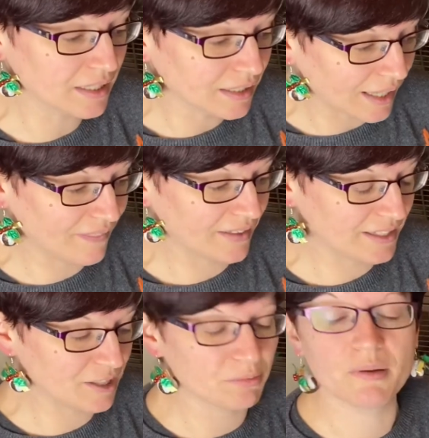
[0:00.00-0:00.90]
And then
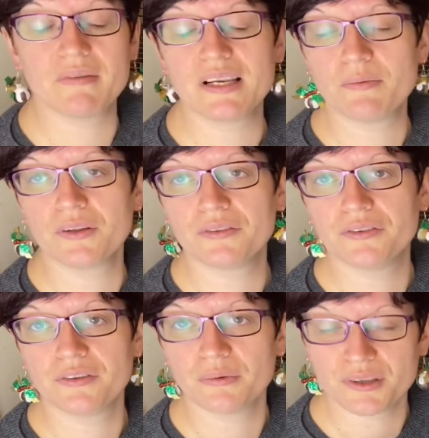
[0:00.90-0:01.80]
if we really want to
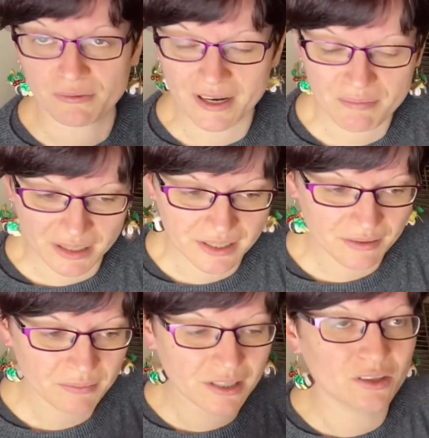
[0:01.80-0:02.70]
do what's right by
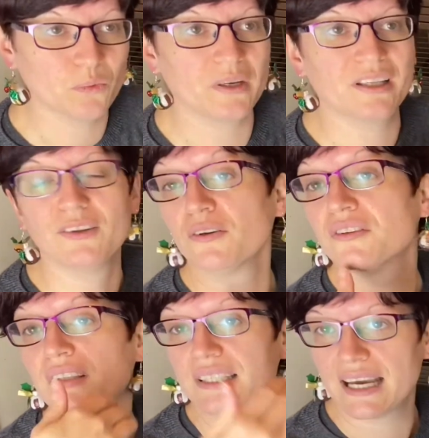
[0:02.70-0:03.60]
them, we look
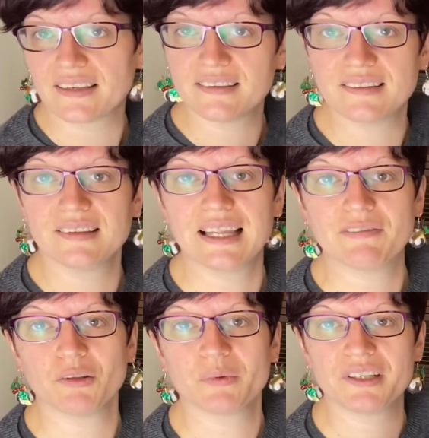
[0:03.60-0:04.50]
to the next
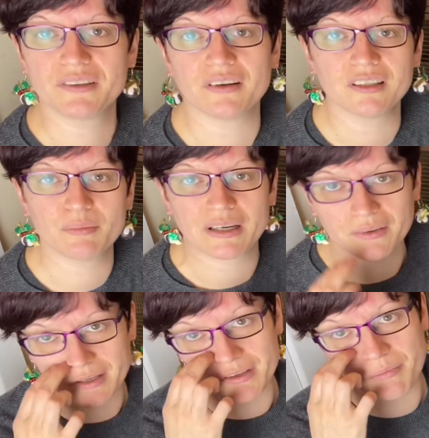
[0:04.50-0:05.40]
level, which is all about
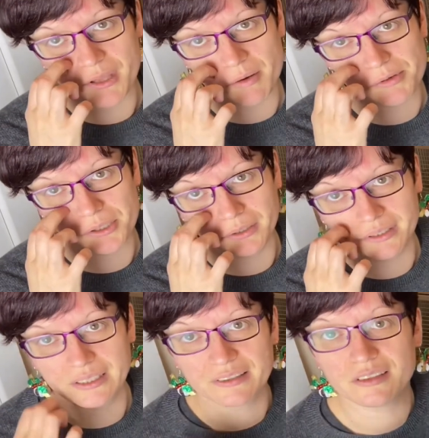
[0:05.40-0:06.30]
giving them the
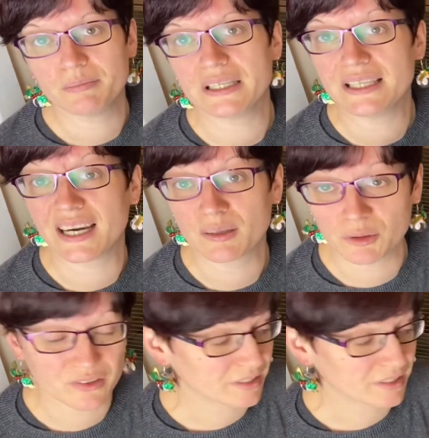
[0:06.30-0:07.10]
opportunities to be the animals they